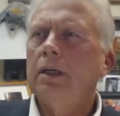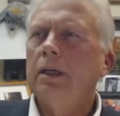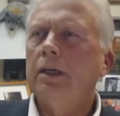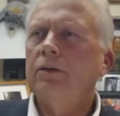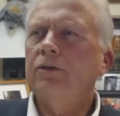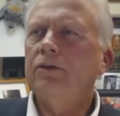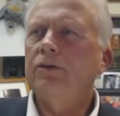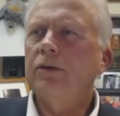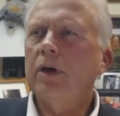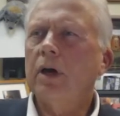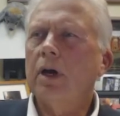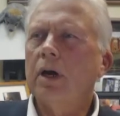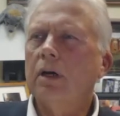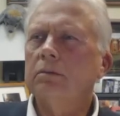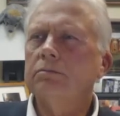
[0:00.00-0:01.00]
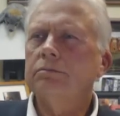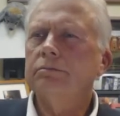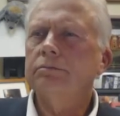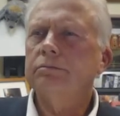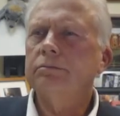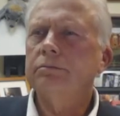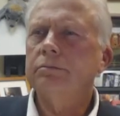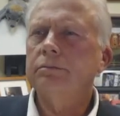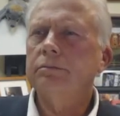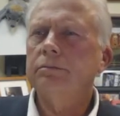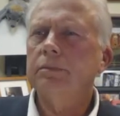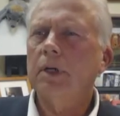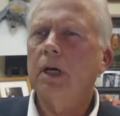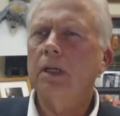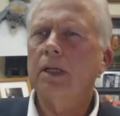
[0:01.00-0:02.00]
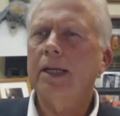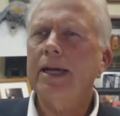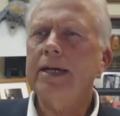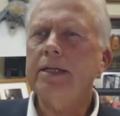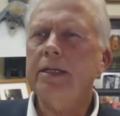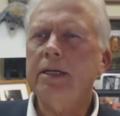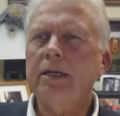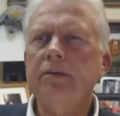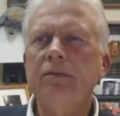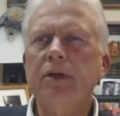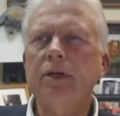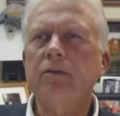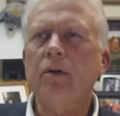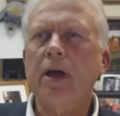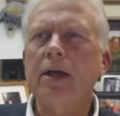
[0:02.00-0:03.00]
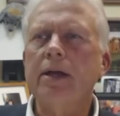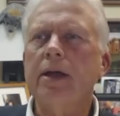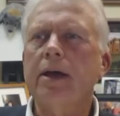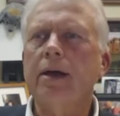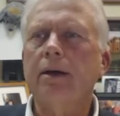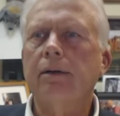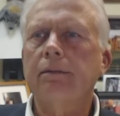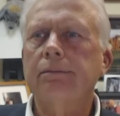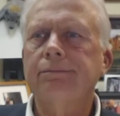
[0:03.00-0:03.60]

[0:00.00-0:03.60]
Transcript: it's a late evening right now.